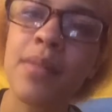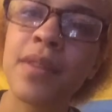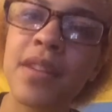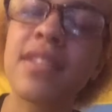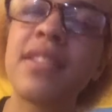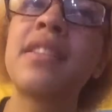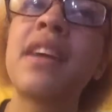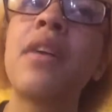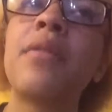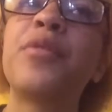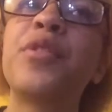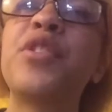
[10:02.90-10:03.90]
a person
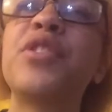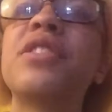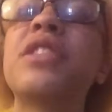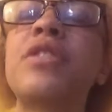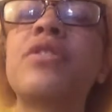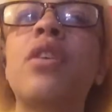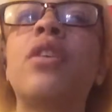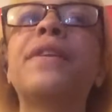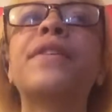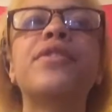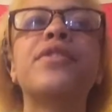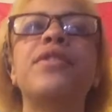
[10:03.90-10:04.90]
reaches an adult
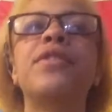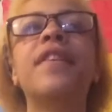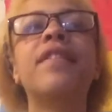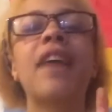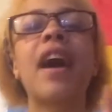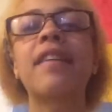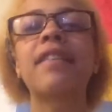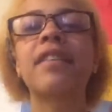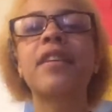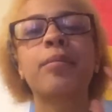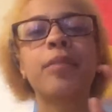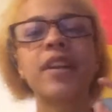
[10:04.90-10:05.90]
due to the fact
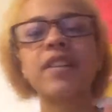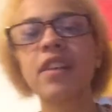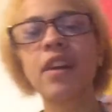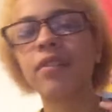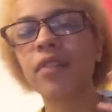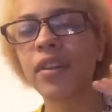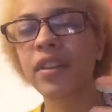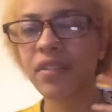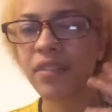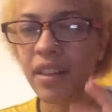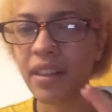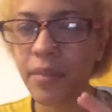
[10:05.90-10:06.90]
the brain's not fully
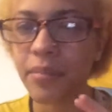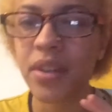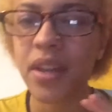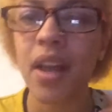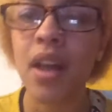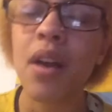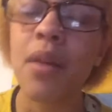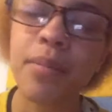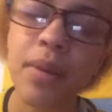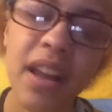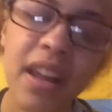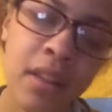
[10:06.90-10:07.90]
developed.
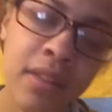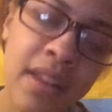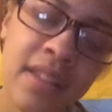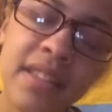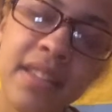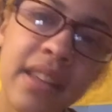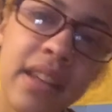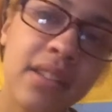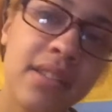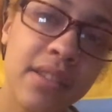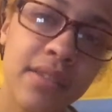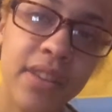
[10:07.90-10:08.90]
But unless it's like a
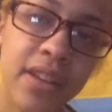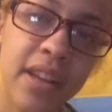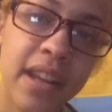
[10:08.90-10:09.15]
severe